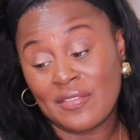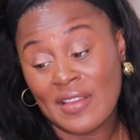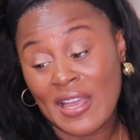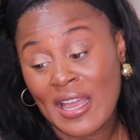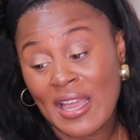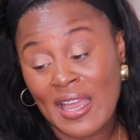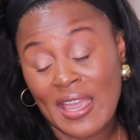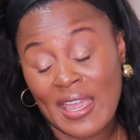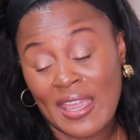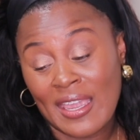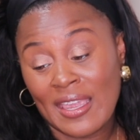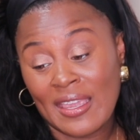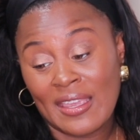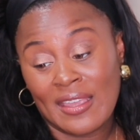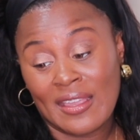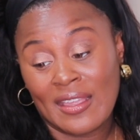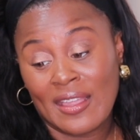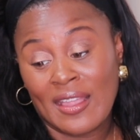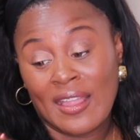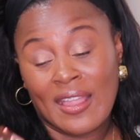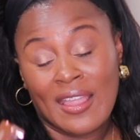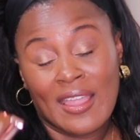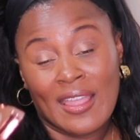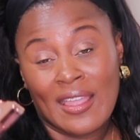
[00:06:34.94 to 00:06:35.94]

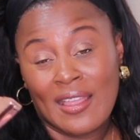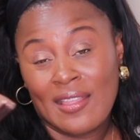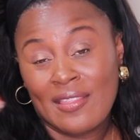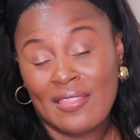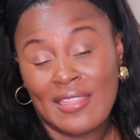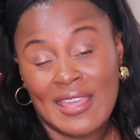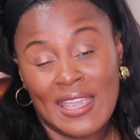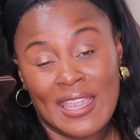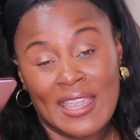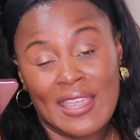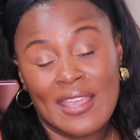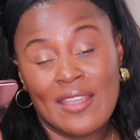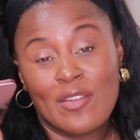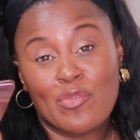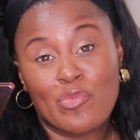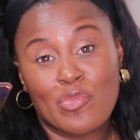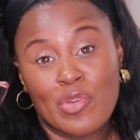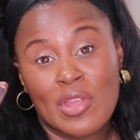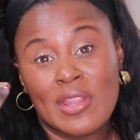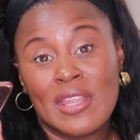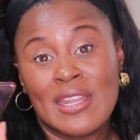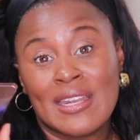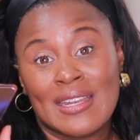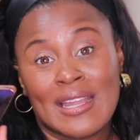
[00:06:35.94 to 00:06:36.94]
They
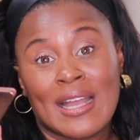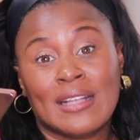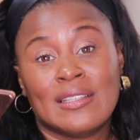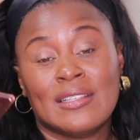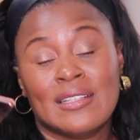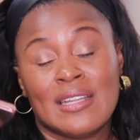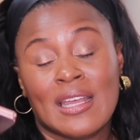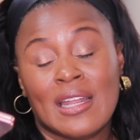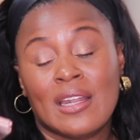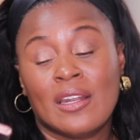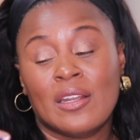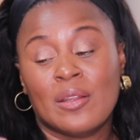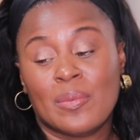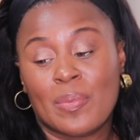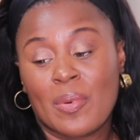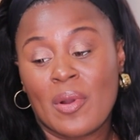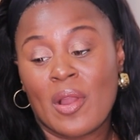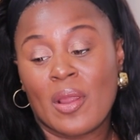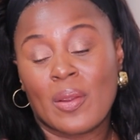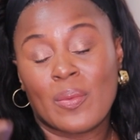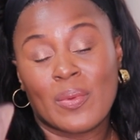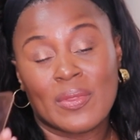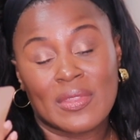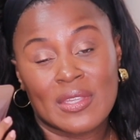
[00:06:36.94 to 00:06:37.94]
really knocked it out of the
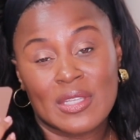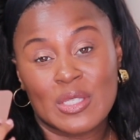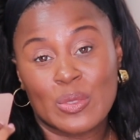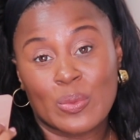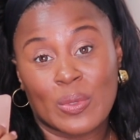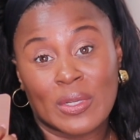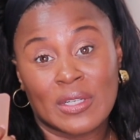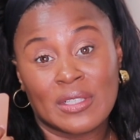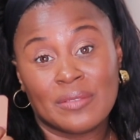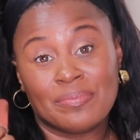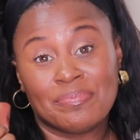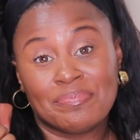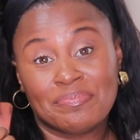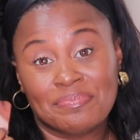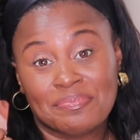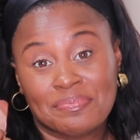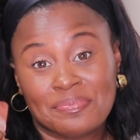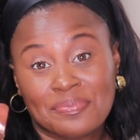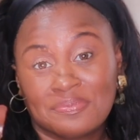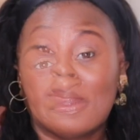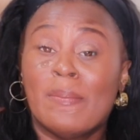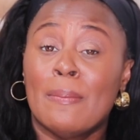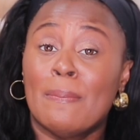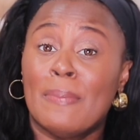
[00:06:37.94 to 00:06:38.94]
park with this one.
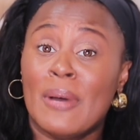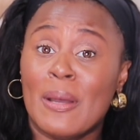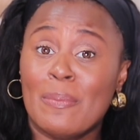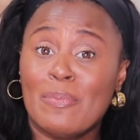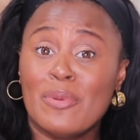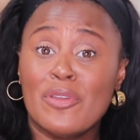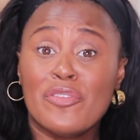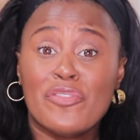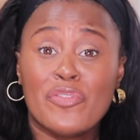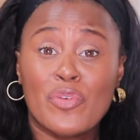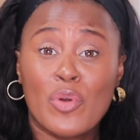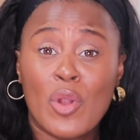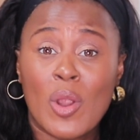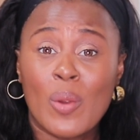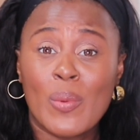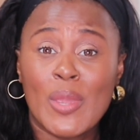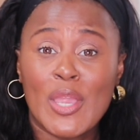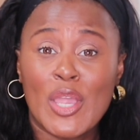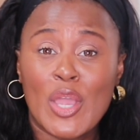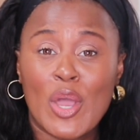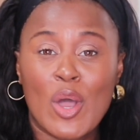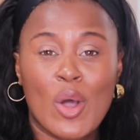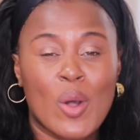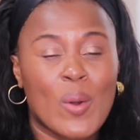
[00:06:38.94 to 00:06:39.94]
But before
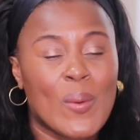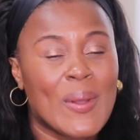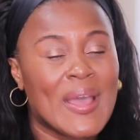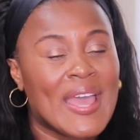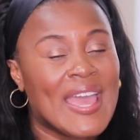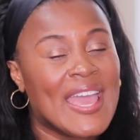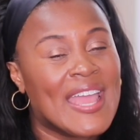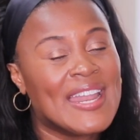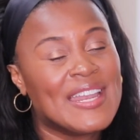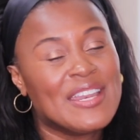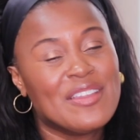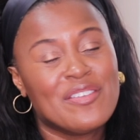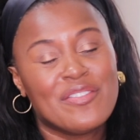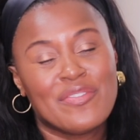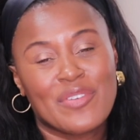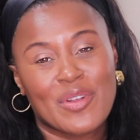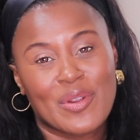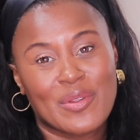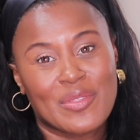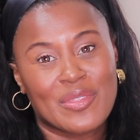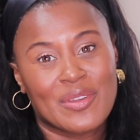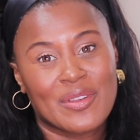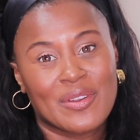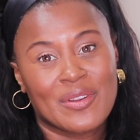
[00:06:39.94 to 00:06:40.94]
we go any
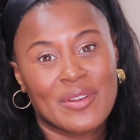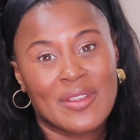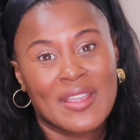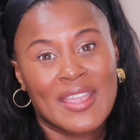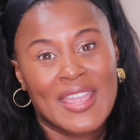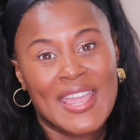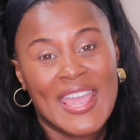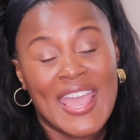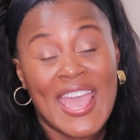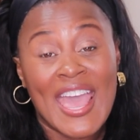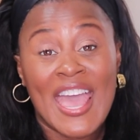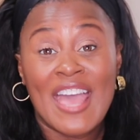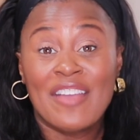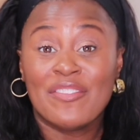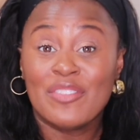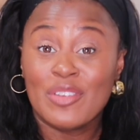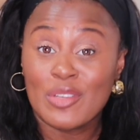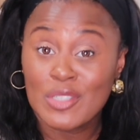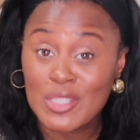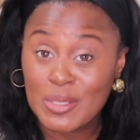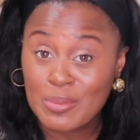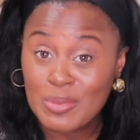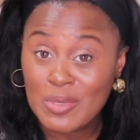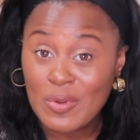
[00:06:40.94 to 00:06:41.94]
further, have
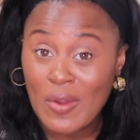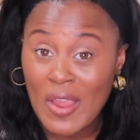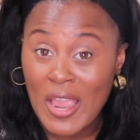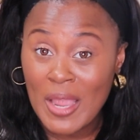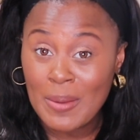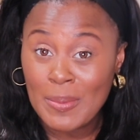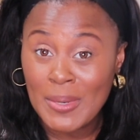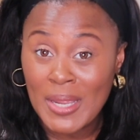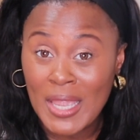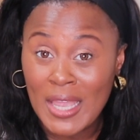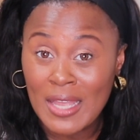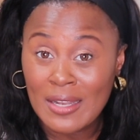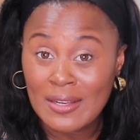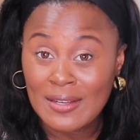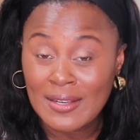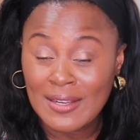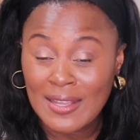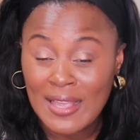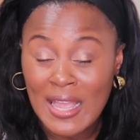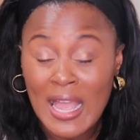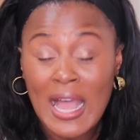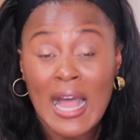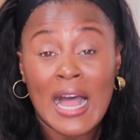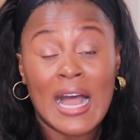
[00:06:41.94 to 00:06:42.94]
you subscribed yet?
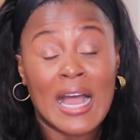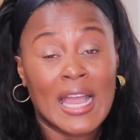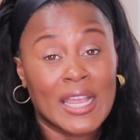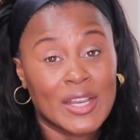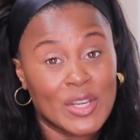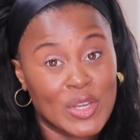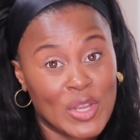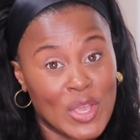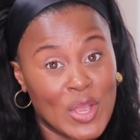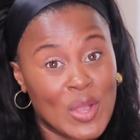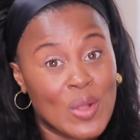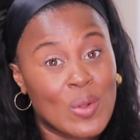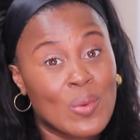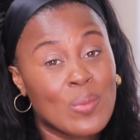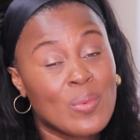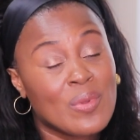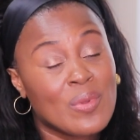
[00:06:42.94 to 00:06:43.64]
I know